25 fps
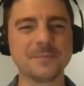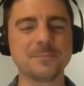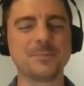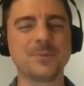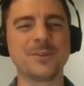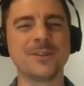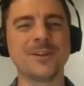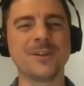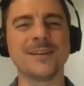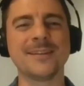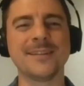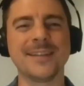
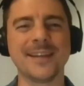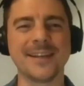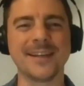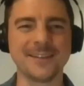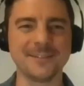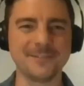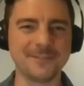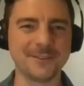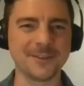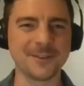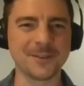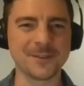Put on the
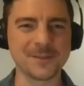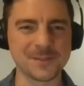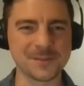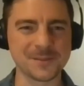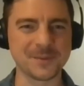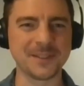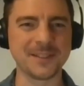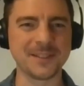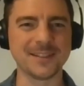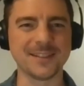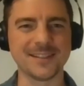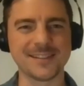headphones
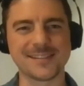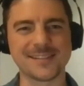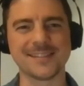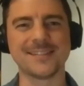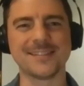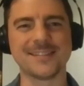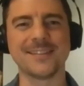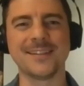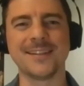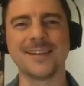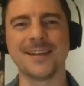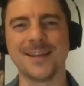when you listen
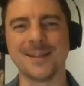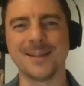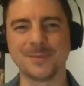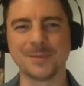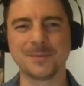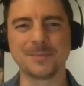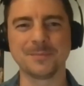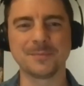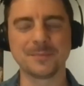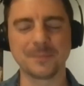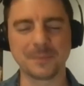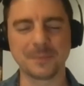to the
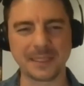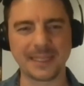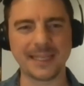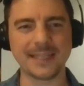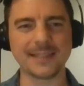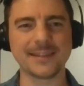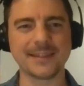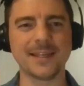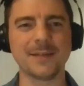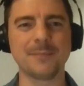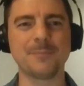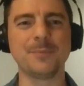album.
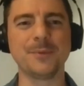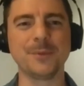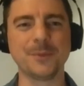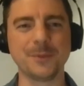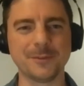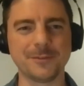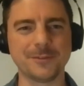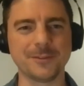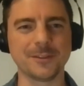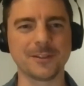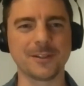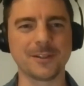Get that
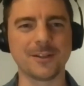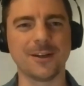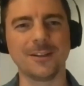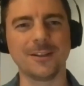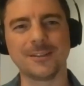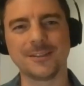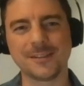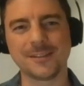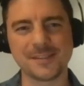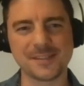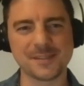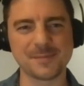beautiful
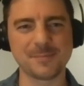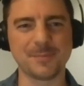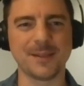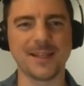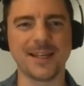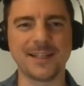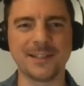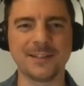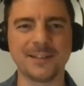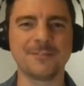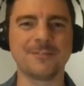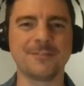colored
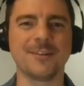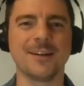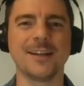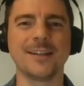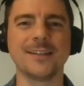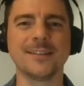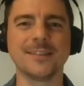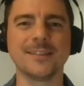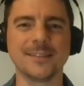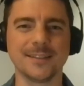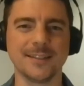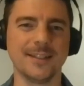splatter
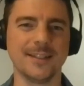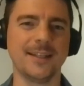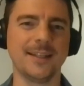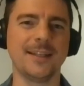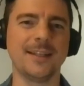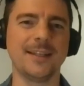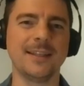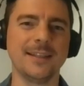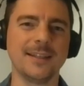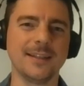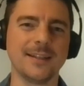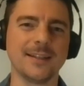vinyl
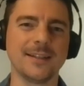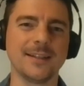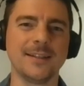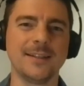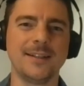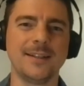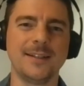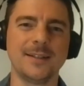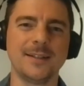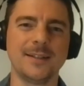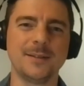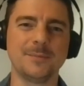and
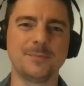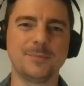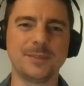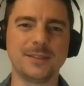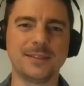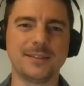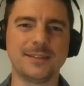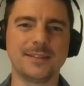put